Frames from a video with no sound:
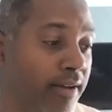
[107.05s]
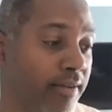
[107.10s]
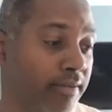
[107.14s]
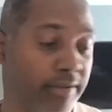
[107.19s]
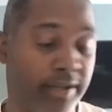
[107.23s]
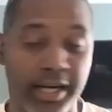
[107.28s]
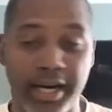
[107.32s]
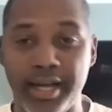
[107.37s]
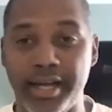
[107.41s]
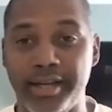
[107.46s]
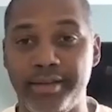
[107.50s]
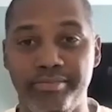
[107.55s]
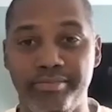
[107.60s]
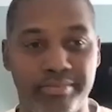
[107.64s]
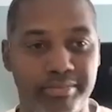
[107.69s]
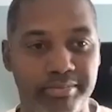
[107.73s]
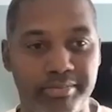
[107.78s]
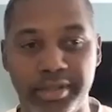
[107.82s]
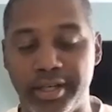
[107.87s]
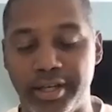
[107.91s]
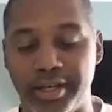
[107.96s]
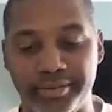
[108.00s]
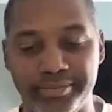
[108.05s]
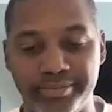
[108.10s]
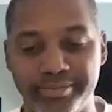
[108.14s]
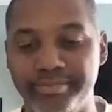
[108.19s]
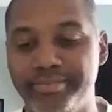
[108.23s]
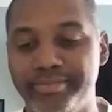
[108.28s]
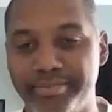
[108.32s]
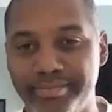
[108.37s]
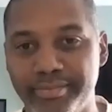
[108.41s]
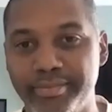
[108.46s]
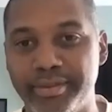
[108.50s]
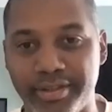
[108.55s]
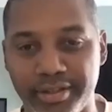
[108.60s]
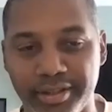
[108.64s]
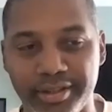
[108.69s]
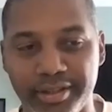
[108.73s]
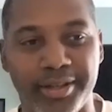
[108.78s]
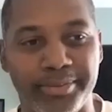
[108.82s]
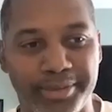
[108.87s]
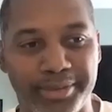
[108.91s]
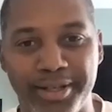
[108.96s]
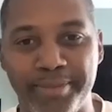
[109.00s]
Then I, you know,
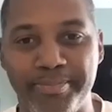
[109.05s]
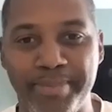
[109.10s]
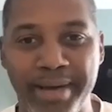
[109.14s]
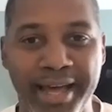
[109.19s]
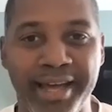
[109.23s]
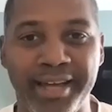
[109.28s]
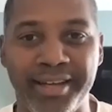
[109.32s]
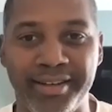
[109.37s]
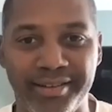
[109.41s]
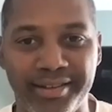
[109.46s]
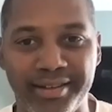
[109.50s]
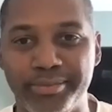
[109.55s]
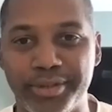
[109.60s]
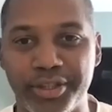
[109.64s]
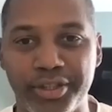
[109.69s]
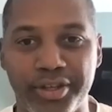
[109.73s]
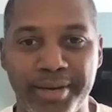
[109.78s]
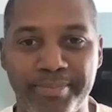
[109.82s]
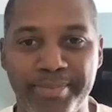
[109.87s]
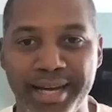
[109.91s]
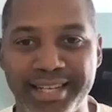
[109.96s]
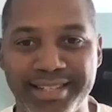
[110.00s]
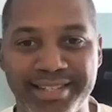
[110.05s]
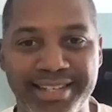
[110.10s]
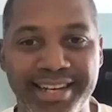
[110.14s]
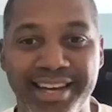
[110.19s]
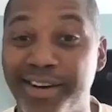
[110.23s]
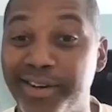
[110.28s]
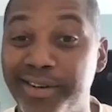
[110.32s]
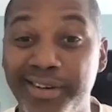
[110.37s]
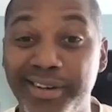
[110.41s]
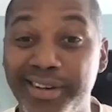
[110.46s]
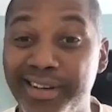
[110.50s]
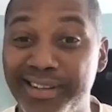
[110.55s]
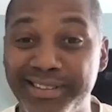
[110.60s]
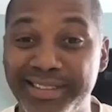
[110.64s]
succumb to the pain. I'm sure I passed out.